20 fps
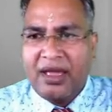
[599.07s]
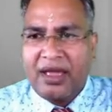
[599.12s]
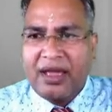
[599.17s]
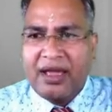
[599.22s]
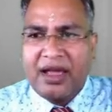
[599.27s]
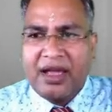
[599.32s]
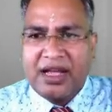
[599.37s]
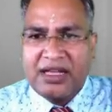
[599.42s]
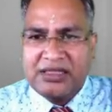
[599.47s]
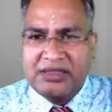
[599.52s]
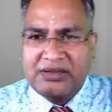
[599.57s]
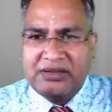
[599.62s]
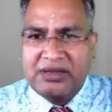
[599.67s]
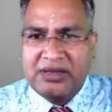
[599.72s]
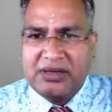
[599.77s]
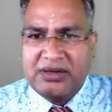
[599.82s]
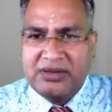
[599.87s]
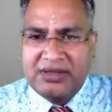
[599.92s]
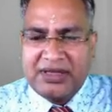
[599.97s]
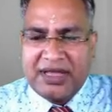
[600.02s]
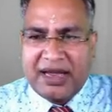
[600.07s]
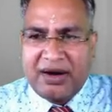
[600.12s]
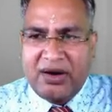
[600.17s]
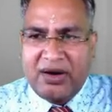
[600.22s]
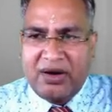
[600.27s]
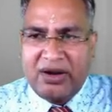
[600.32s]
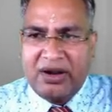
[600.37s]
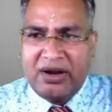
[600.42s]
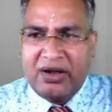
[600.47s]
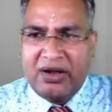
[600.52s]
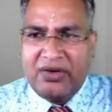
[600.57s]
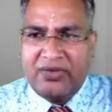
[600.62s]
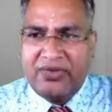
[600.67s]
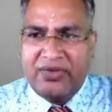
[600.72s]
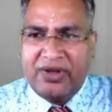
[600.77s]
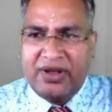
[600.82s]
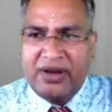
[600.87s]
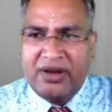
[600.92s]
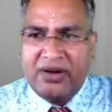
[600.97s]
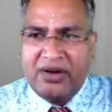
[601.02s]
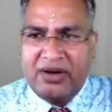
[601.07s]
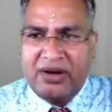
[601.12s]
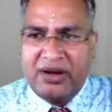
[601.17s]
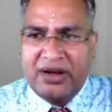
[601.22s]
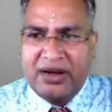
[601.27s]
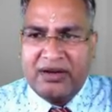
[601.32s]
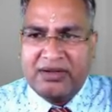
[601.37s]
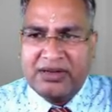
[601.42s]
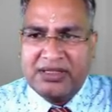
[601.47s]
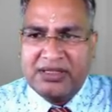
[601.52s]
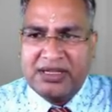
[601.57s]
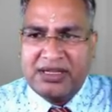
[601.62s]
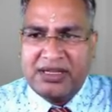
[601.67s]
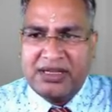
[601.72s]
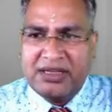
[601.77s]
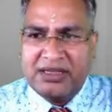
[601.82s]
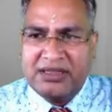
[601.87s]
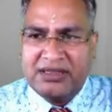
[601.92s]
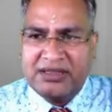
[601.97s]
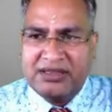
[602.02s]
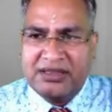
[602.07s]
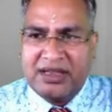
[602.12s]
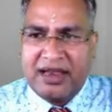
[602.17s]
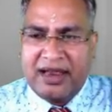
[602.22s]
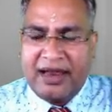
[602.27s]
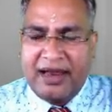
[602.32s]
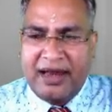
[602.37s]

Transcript: As you know, the order of in order traversing is a